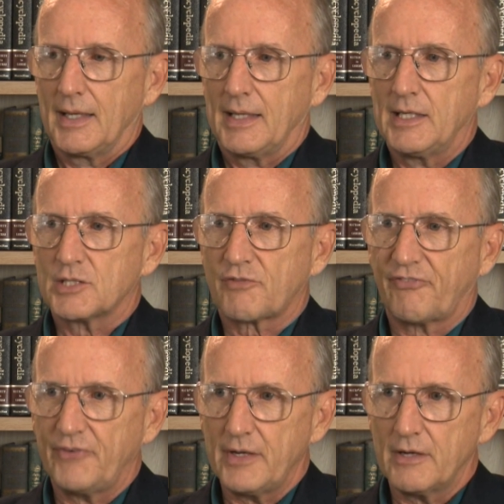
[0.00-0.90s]
his
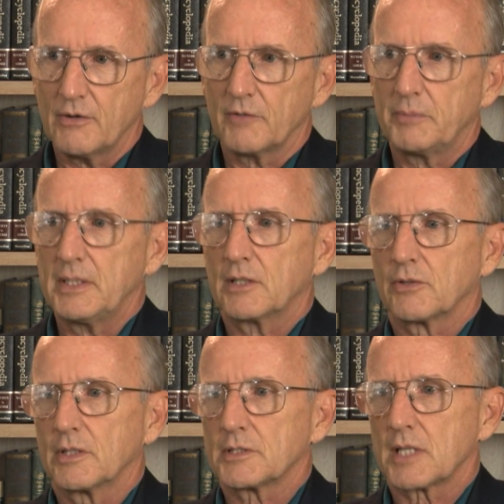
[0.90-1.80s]
fear of being
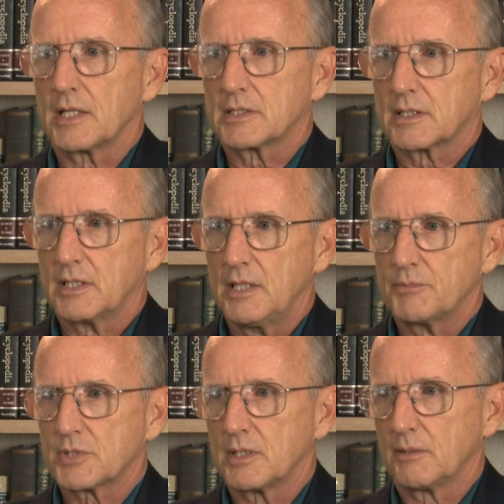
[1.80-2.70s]
criticized
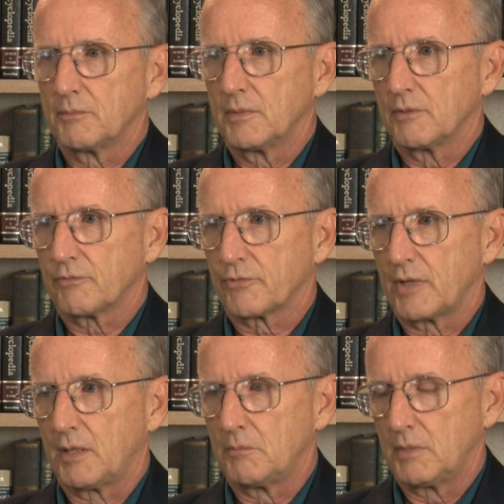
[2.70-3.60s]
keeps him
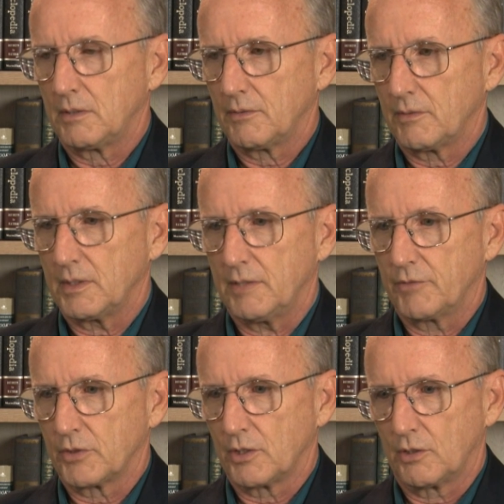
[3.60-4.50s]
from,
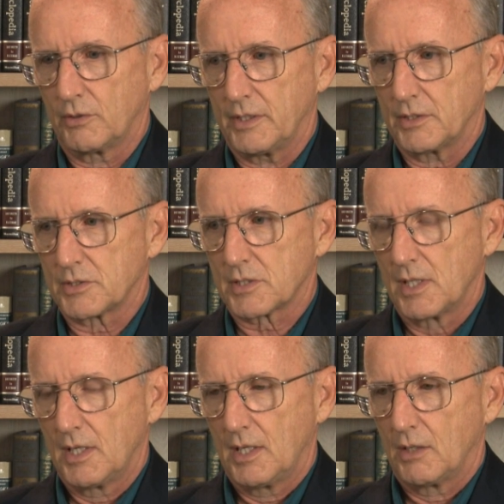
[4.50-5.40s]
even though his
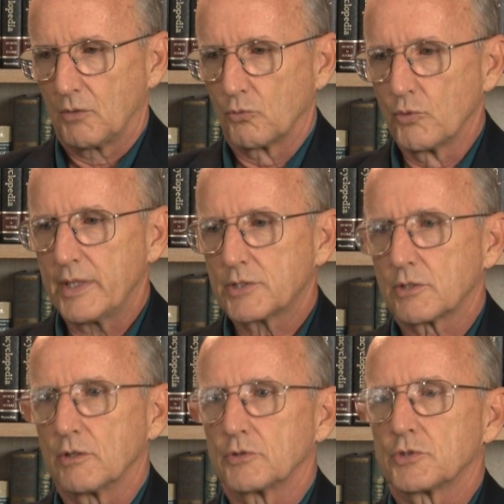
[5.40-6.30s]

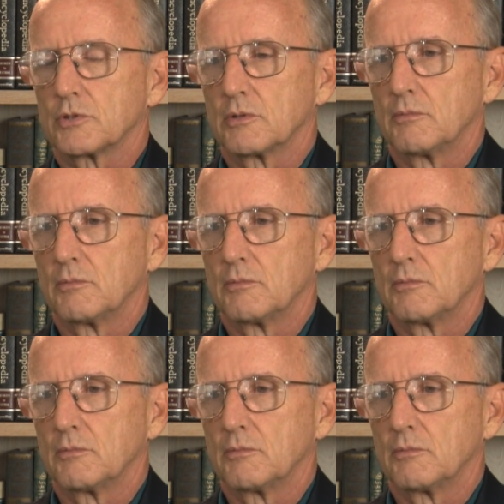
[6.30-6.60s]
research